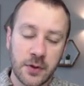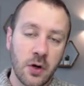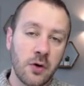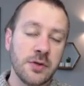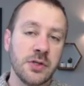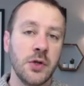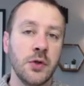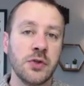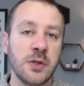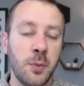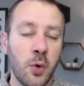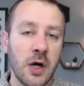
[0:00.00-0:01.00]
horizontal
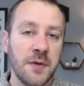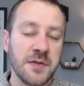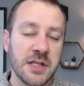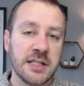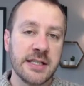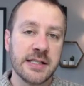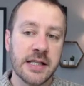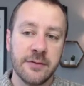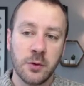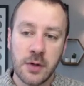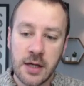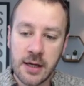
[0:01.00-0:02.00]
support and resistance
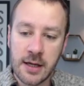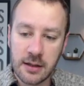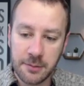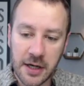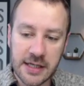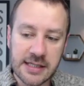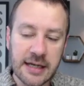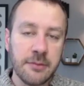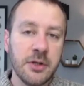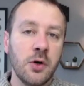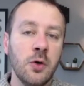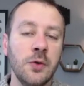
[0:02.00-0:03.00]
level. The market's kind of
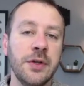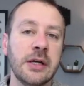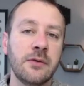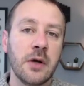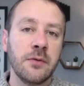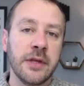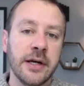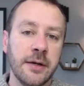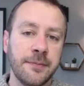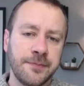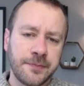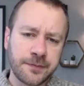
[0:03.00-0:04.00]
been holding around there.
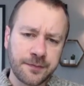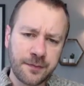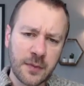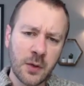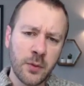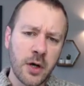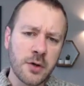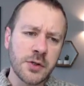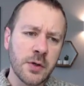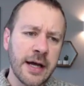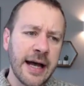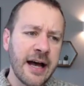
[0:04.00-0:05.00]
We
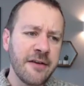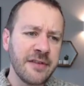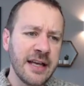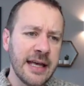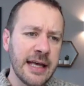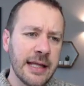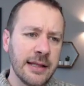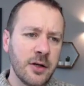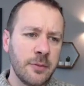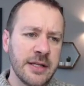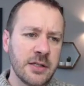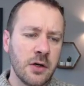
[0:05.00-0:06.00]
also have a
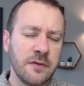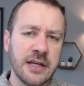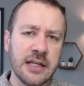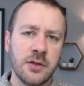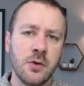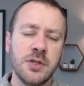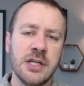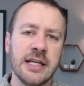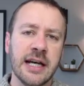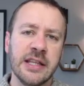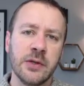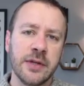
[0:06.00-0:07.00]
little bit of a doji
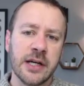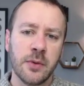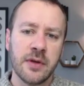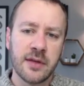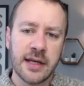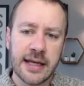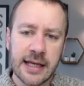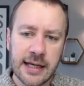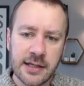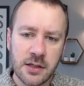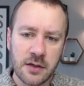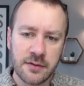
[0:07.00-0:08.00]
candle there with a
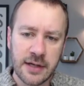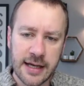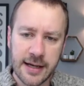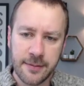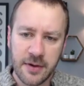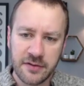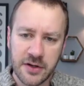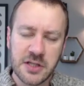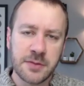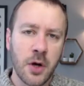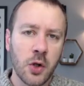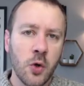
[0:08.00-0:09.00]
very
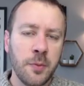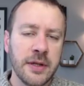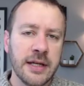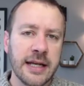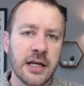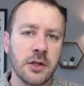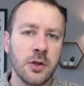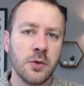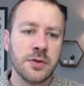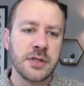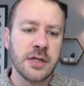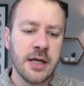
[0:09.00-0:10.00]
small open and a
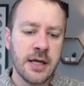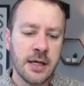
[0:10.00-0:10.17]
close.